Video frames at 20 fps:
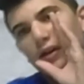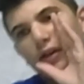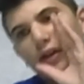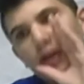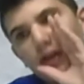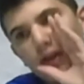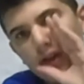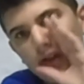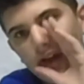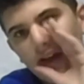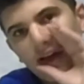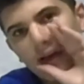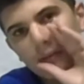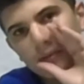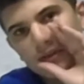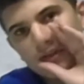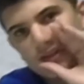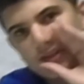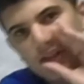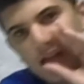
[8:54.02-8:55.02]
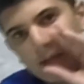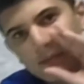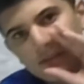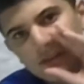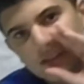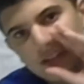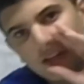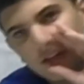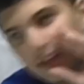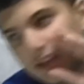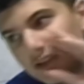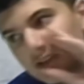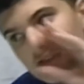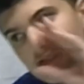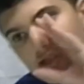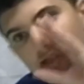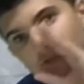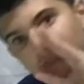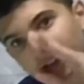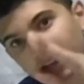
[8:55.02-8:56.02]
is better. I'm
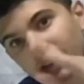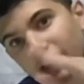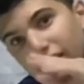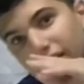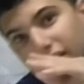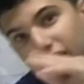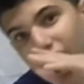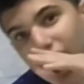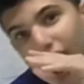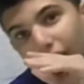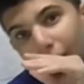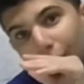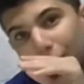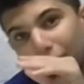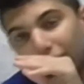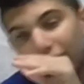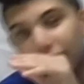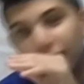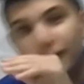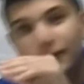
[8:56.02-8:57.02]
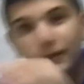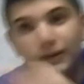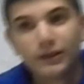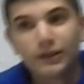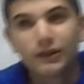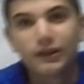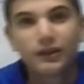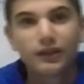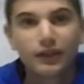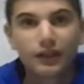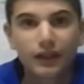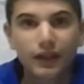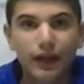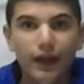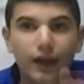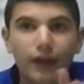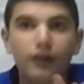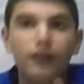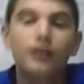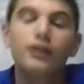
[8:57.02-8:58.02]
just telling you the truth. I like it a lot better.
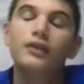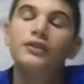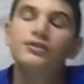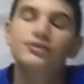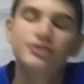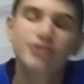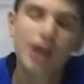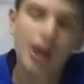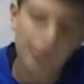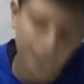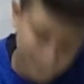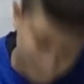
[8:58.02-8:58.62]
Yeah.